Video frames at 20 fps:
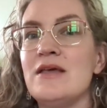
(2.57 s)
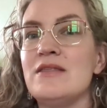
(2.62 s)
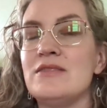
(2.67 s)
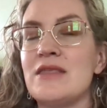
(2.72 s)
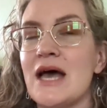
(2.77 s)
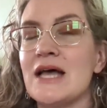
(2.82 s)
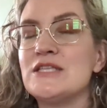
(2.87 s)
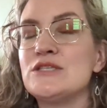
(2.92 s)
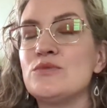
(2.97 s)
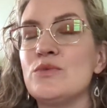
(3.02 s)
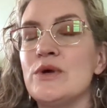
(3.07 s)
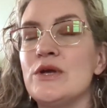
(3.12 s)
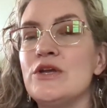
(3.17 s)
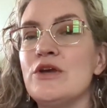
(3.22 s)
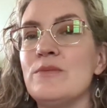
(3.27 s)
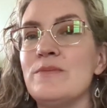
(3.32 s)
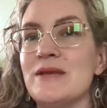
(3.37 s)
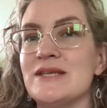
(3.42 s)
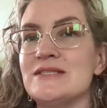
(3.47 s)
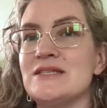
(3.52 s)
that's where
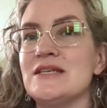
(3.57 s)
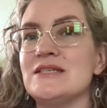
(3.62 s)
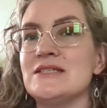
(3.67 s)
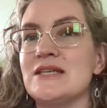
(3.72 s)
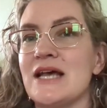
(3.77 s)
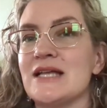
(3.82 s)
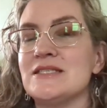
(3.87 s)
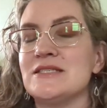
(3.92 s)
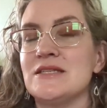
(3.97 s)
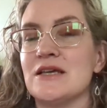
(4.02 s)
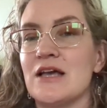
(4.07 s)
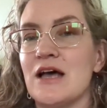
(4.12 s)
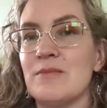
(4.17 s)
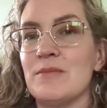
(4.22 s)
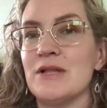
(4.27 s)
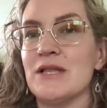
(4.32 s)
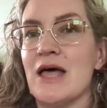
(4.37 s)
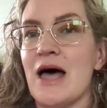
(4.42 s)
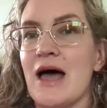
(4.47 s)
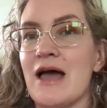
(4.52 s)
your business gets to come
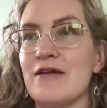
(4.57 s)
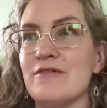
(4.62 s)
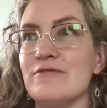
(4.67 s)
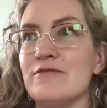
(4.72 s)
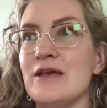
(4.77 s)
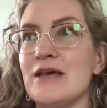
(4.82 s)
alive.